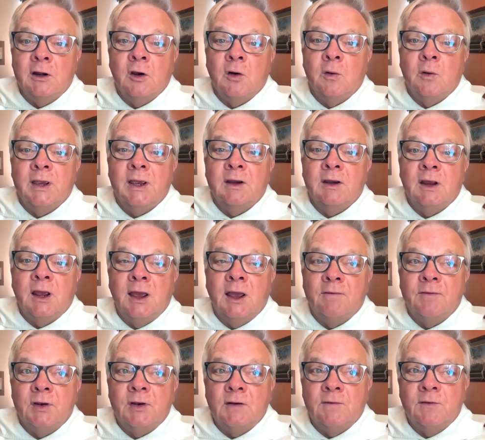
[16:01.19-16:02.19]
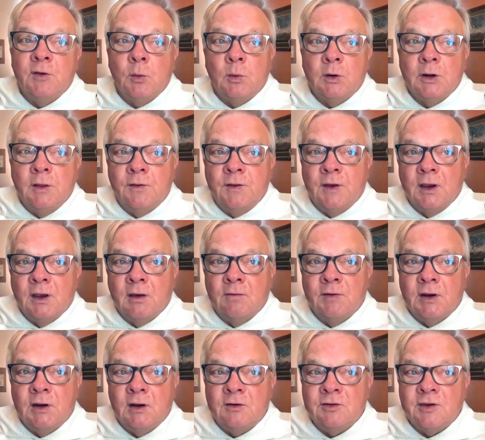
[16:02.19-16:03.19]
and going into heaven. If you want to think of
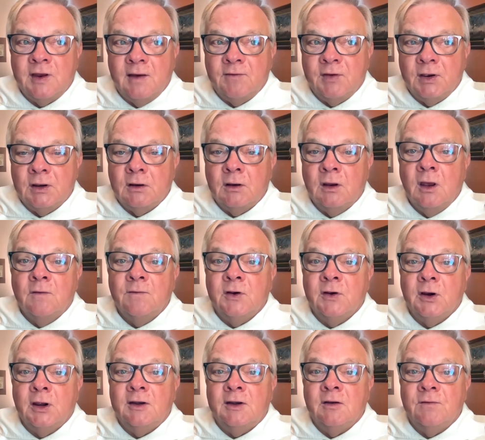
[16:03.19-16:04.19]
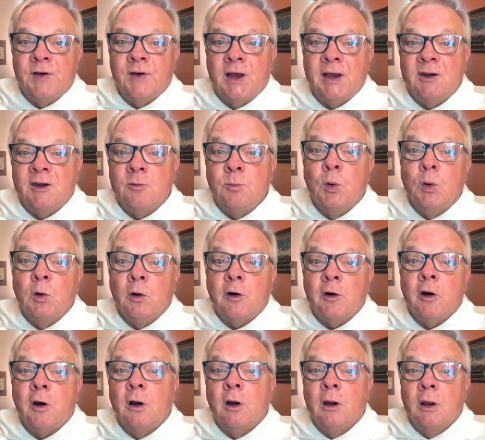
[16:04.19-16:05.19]
it as having a very defined
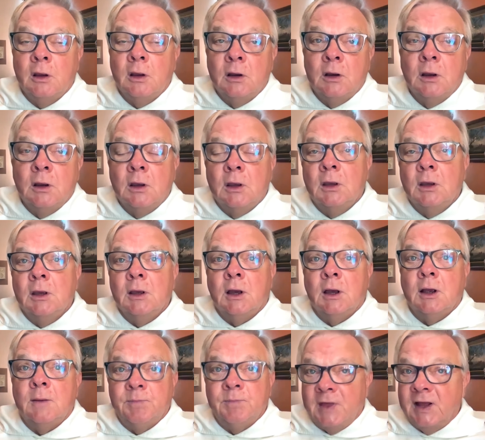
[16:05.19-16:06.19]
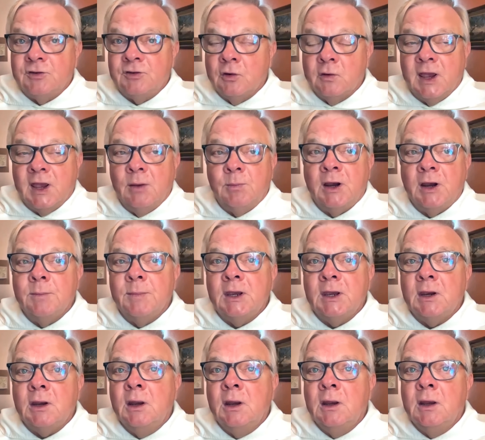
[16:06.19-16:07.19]
border, that's okay by
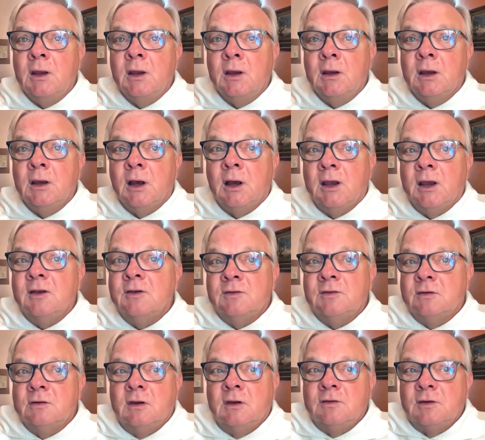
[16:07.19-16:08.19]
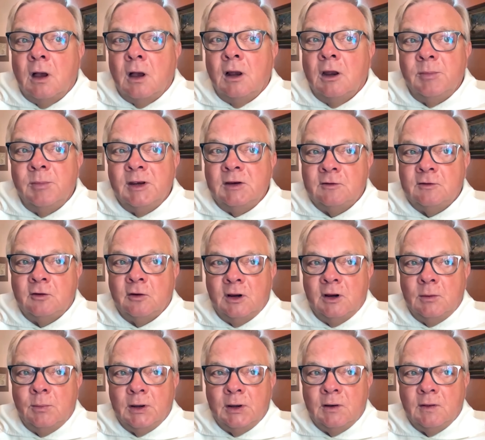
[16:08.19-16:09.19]
me. It's all a
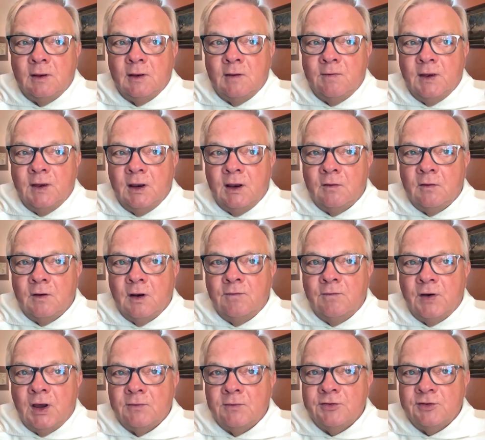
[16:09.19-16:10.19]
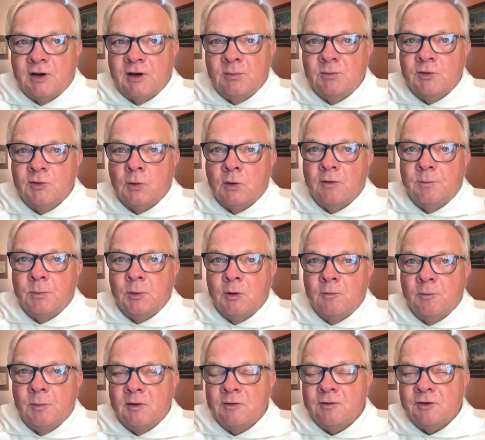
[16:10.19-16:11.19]
mystery, but it involves some sort of
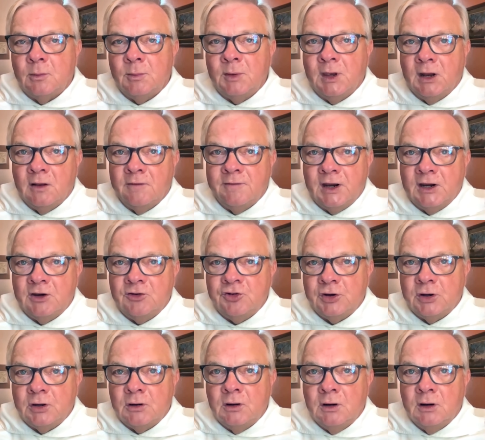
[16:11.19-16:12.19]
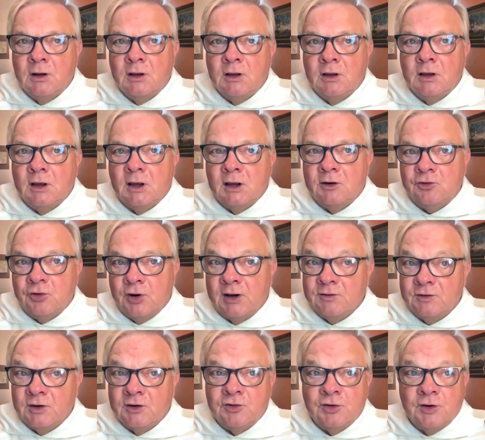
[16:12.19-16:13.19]
movement, some elevation.
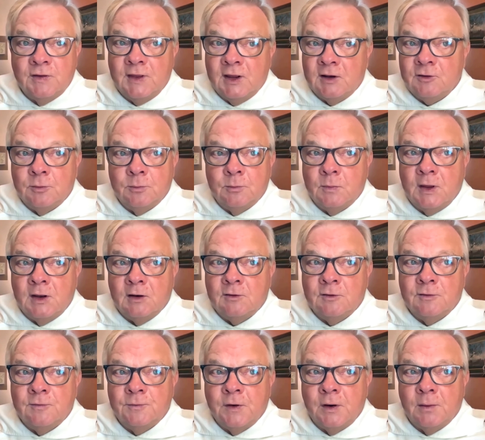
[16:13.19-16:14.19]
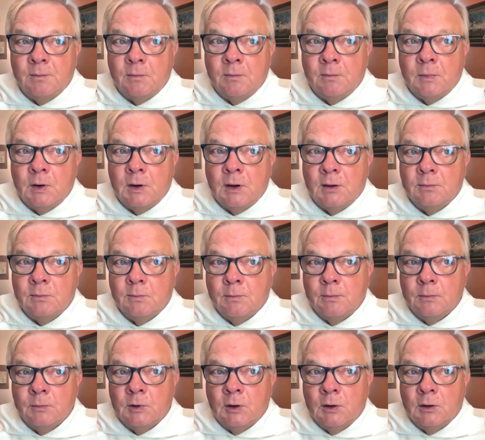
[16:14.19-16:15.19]
Transition that's from
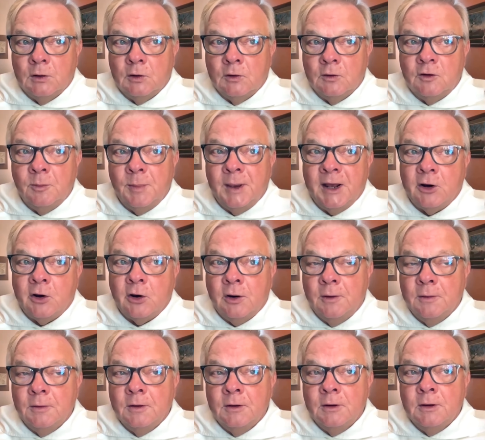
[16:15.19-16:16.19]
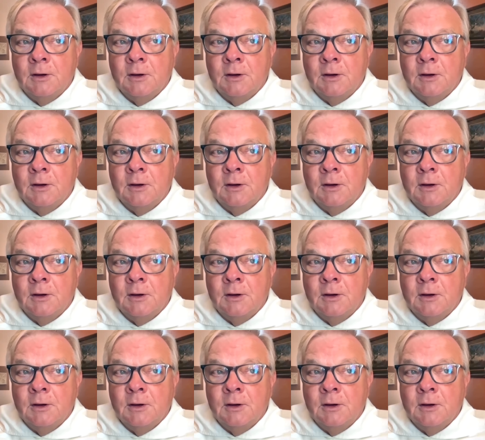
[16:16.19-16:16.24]
good to better.